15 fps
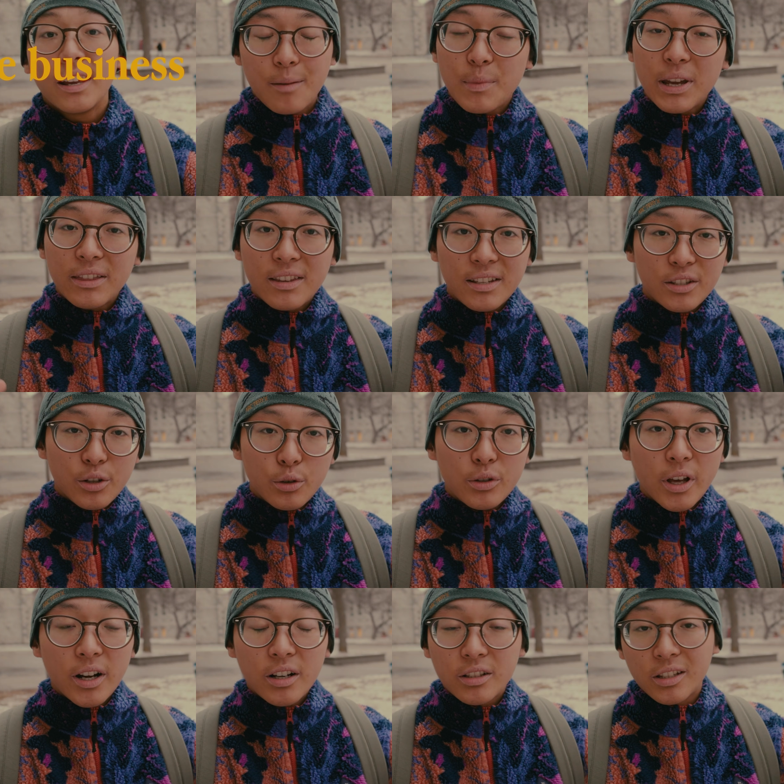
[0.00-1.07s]
I made this
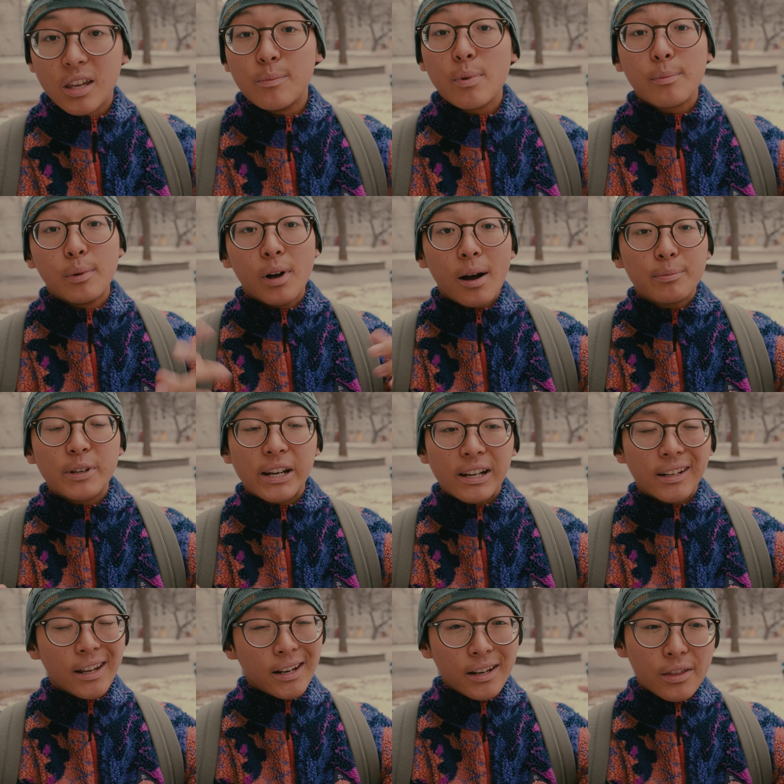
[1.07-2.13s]
newsletter to keep people
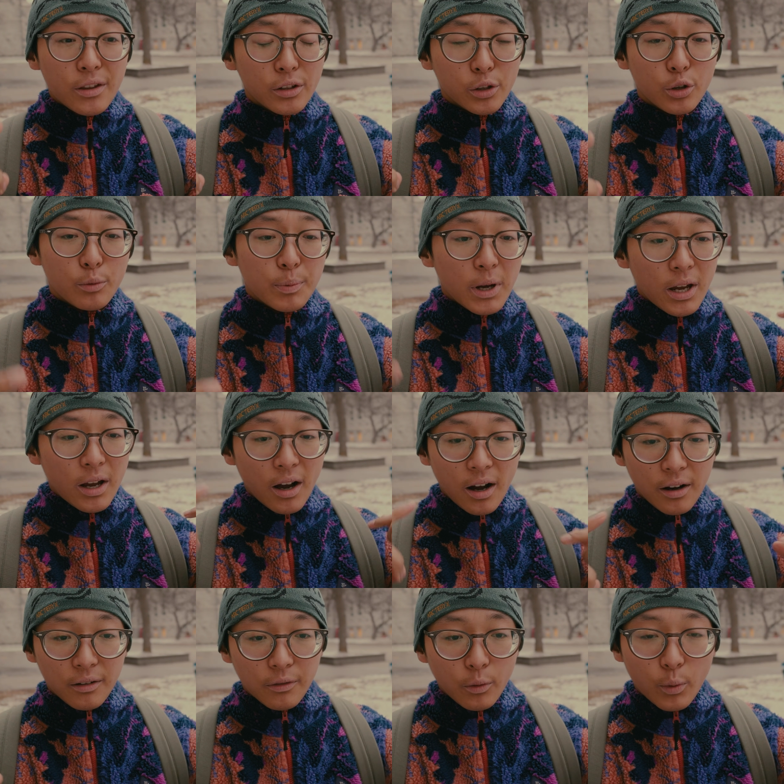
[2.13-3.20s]
updated and in the loop
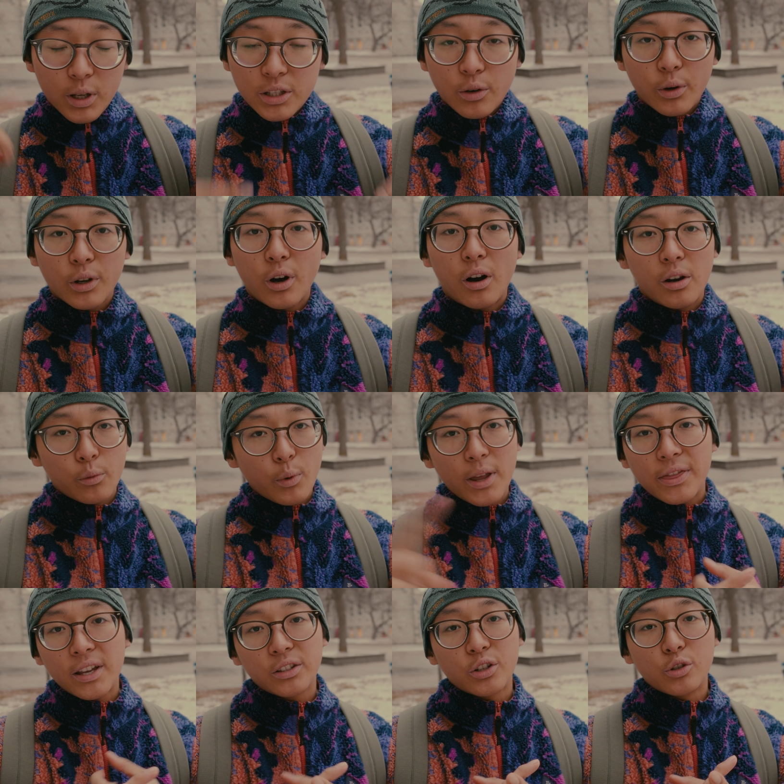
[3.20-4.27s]
of what's going on, when
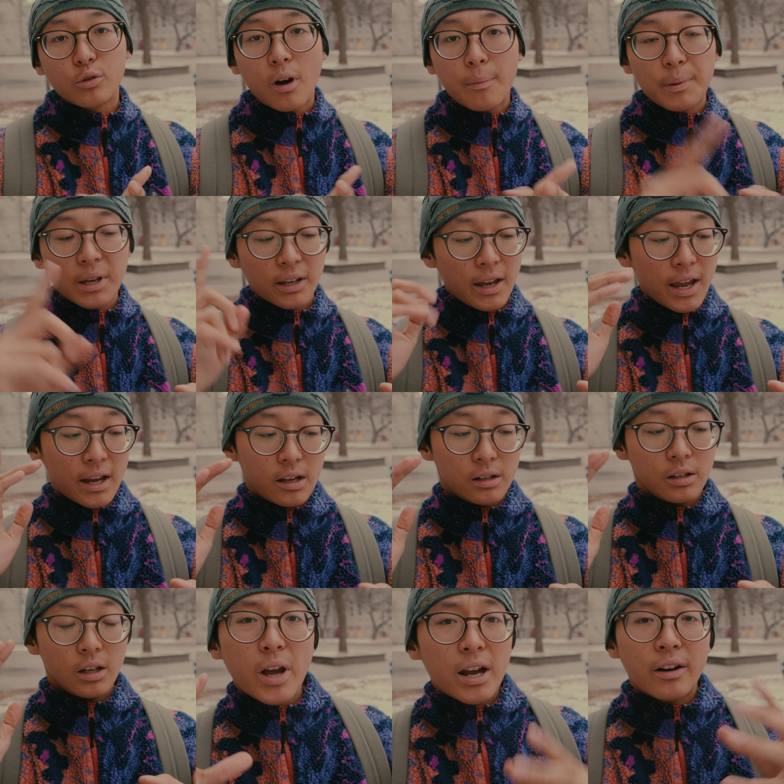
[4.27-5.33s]
things are dropping,
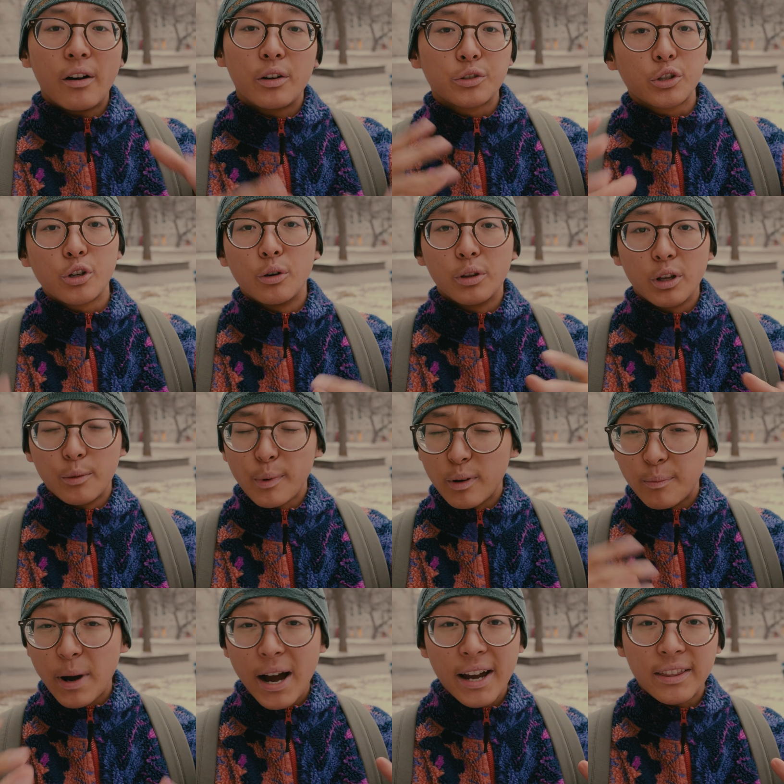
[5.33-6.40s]
and kind of also show a little bit of
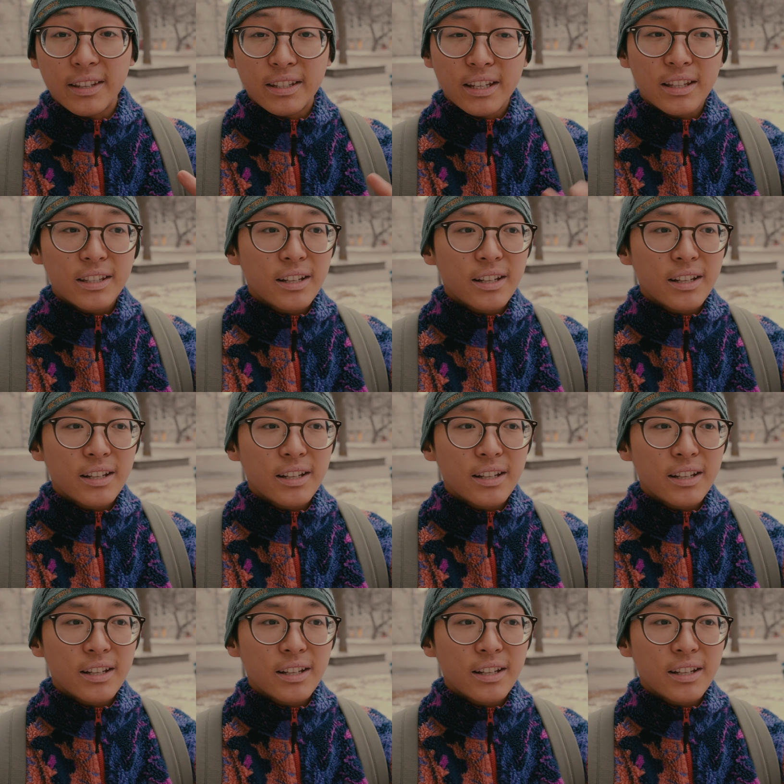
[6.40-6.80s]
behind the scenes